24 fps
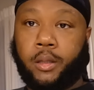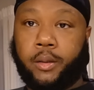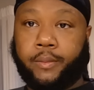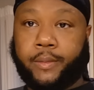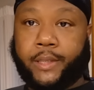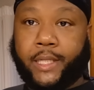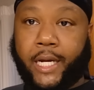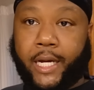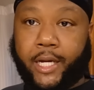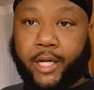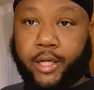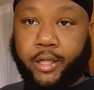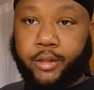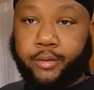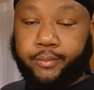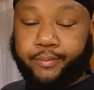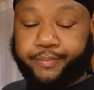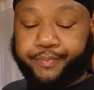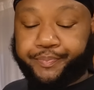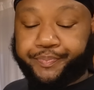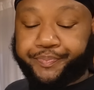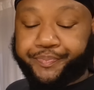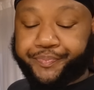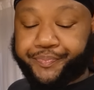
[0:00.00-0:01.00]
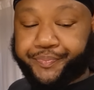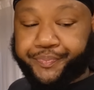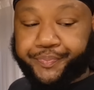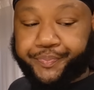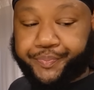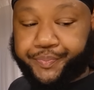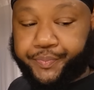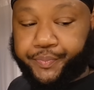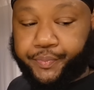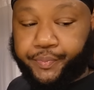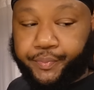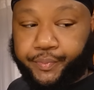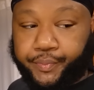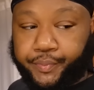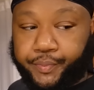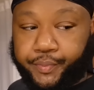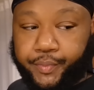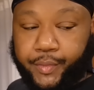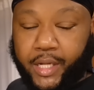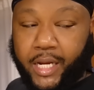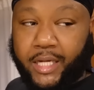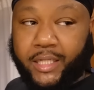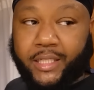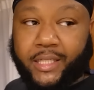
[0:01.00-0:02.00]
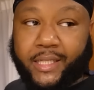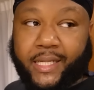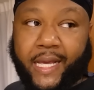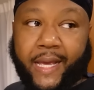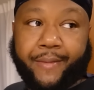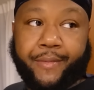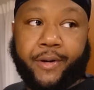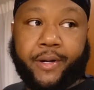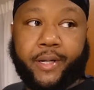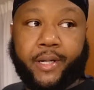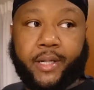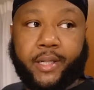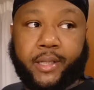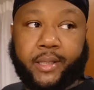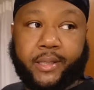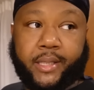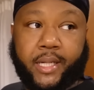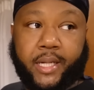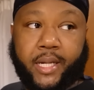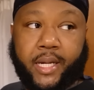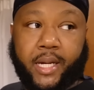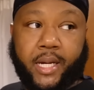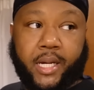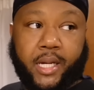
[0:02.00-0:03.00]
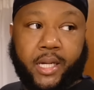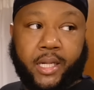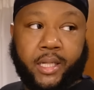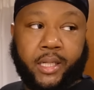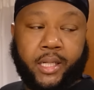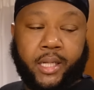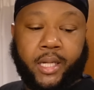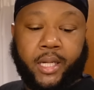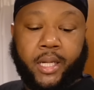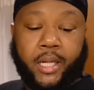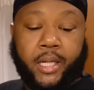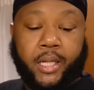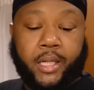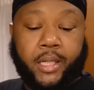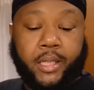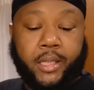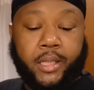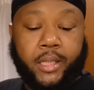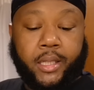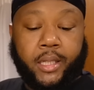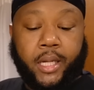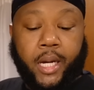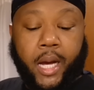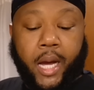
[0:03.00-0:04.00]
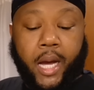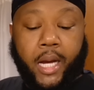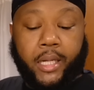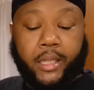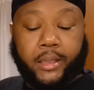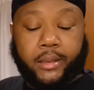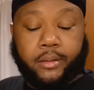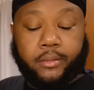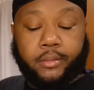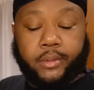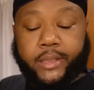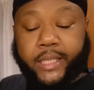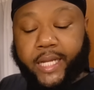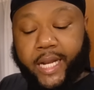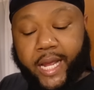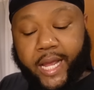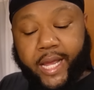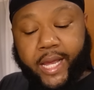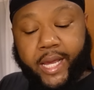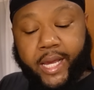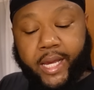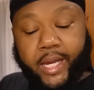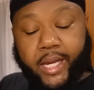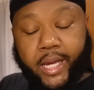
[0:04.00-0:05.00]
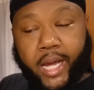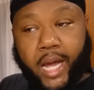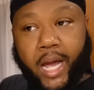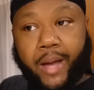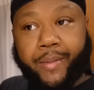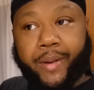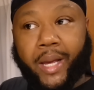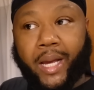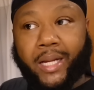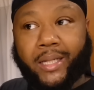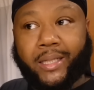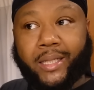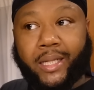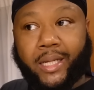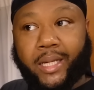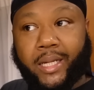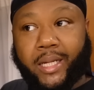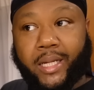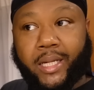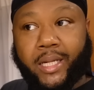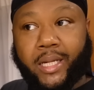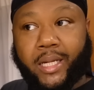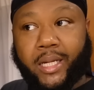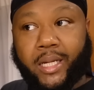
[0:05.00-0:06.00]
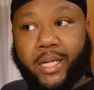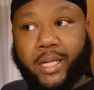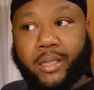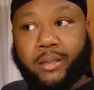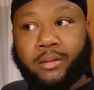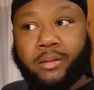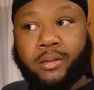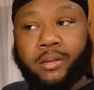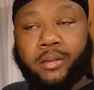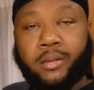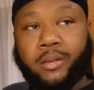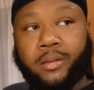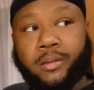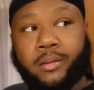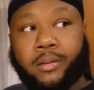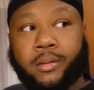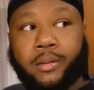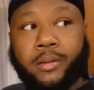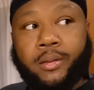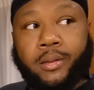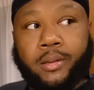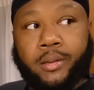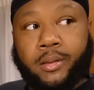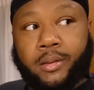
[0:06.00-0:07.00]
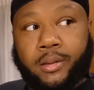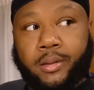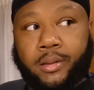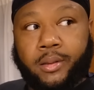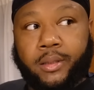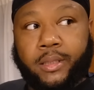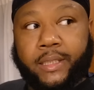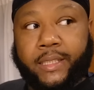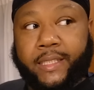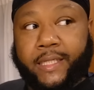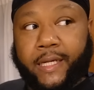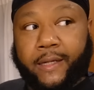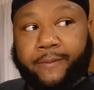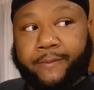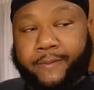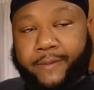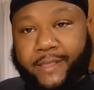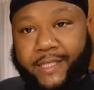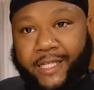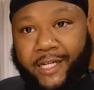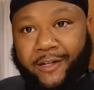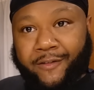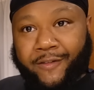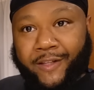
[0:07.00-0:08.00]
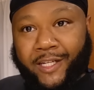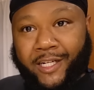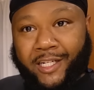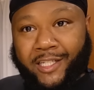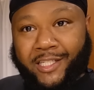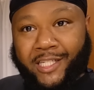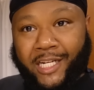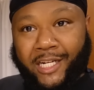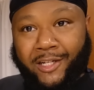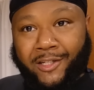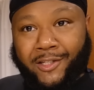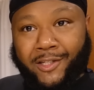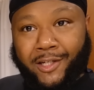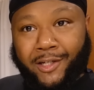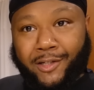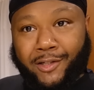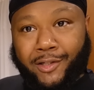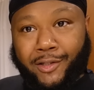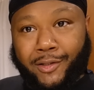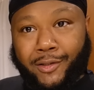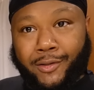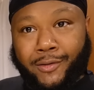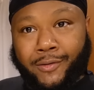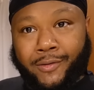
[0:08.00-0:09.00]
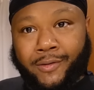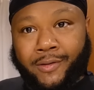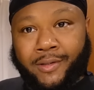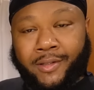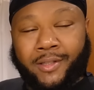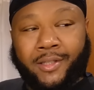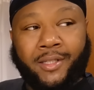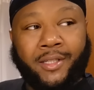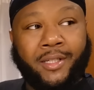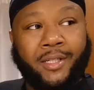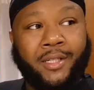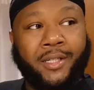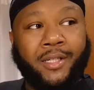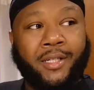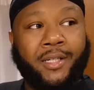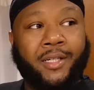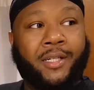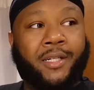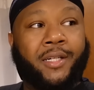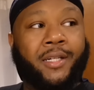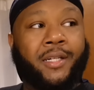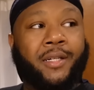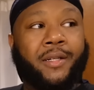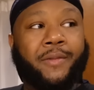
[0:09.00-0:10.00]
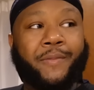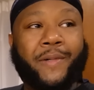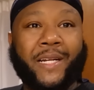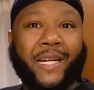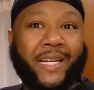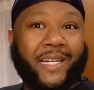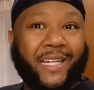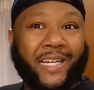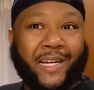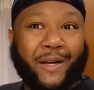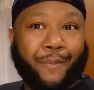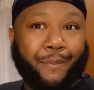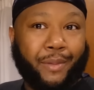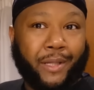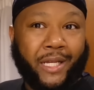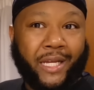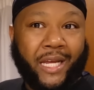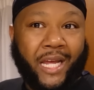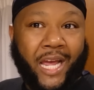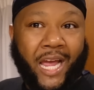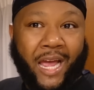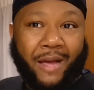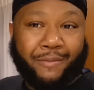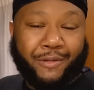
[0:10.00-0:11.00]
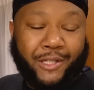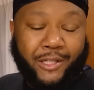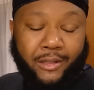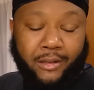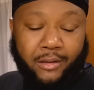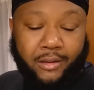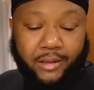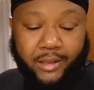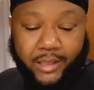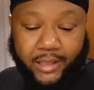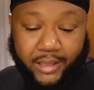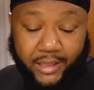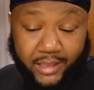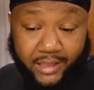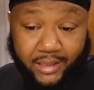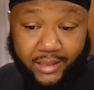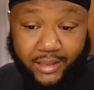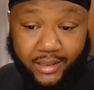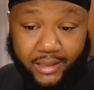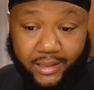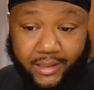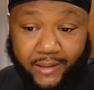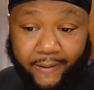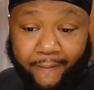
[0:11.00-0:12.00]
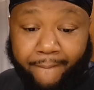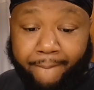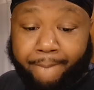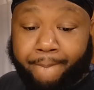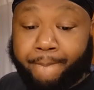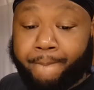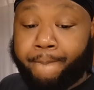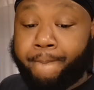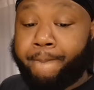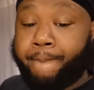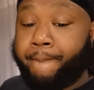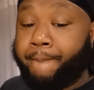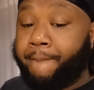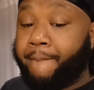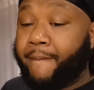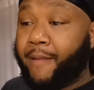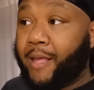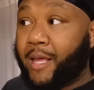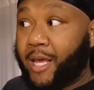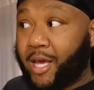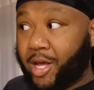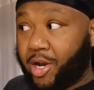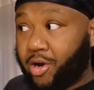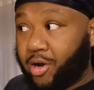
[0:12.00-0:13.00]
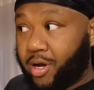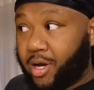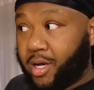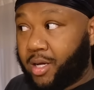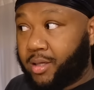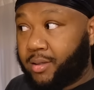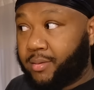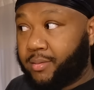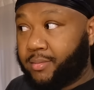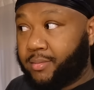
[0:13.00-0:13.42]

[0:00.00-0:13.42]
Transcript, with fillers: I'm tired. I just came on here to tell y'all. Today, I mean, I did some stuff that I said I was gonna do, but I didn't complete absolutely nothing at all.